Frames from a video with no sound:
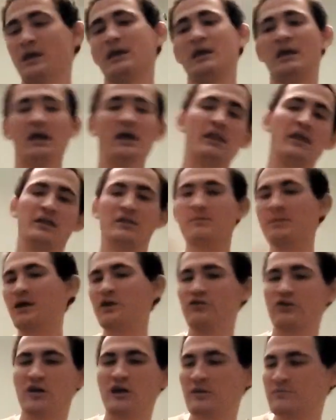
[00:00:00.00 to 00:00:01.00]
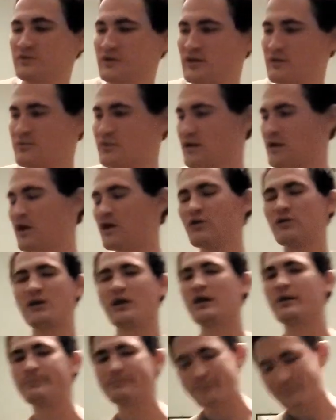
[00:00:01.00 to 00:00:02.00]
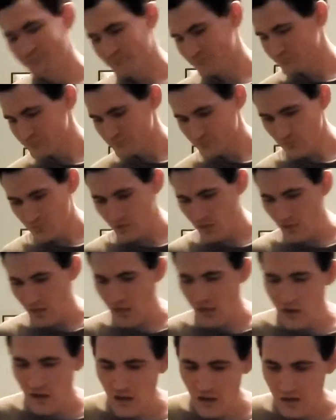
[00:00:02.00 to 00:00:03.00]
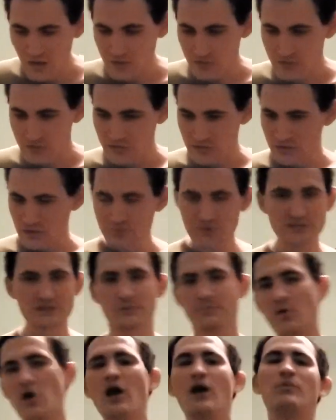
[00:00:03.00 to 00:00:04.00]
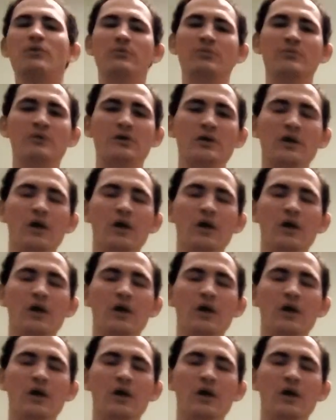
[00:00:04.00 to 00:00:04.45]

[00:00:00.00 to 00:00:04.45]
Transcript: And like the manager comes in and is like, okay, uh, what's the problem?